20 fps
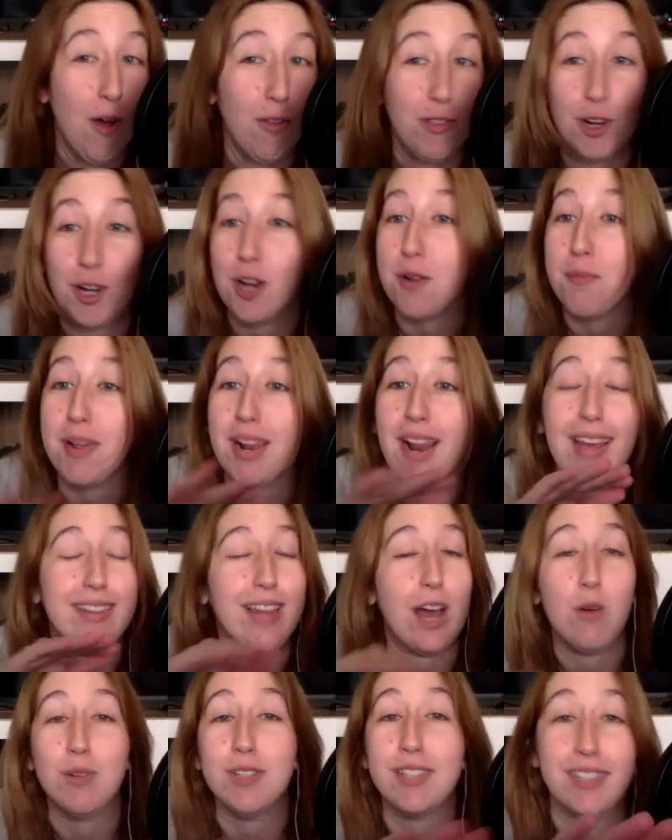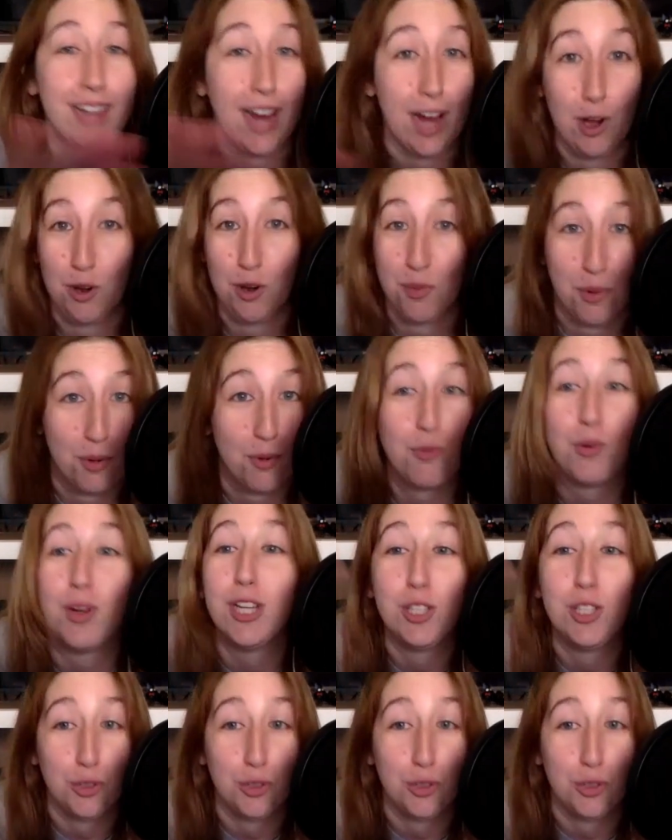They're going to be like, that was terrible. Redo.